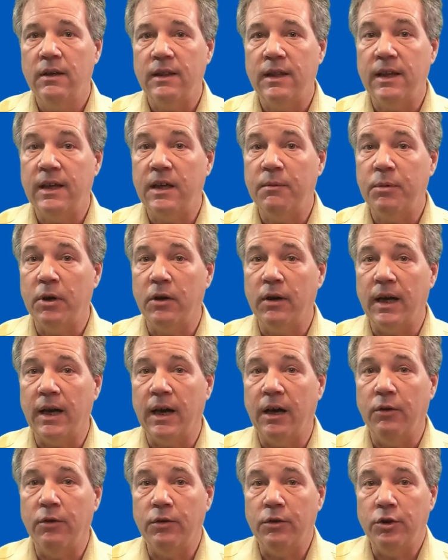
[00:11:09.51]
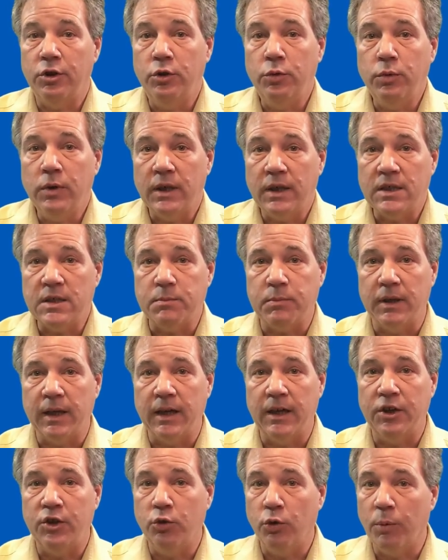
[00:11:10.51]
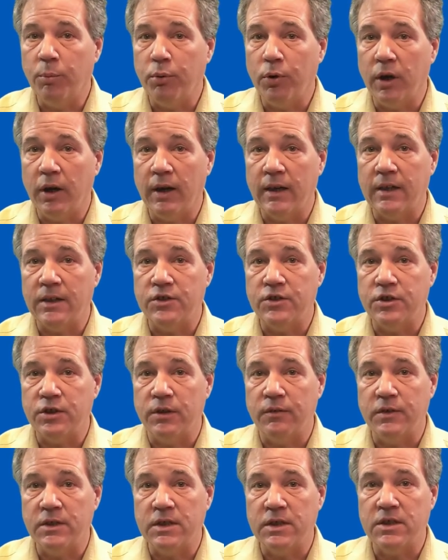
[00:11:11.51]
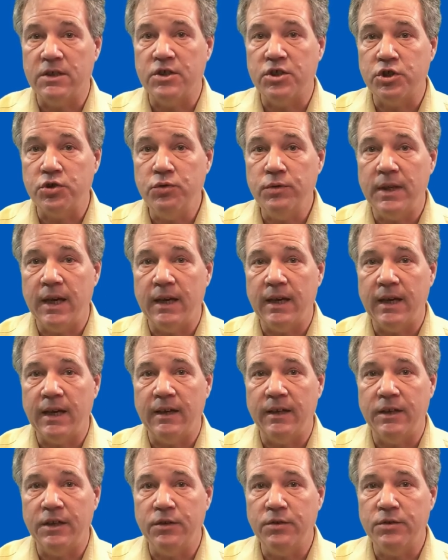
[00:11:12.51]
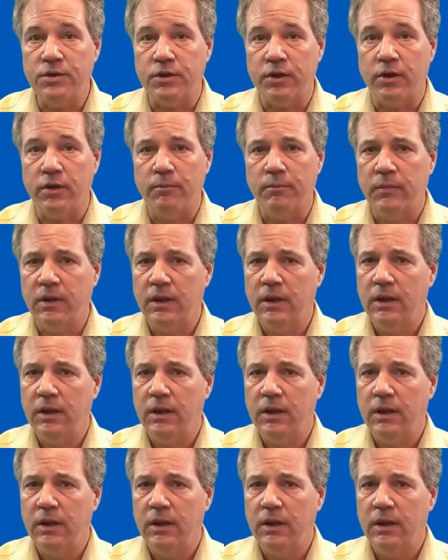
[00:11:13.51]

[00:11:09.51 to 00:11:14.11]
Think about how you would explain your product and services to that end user.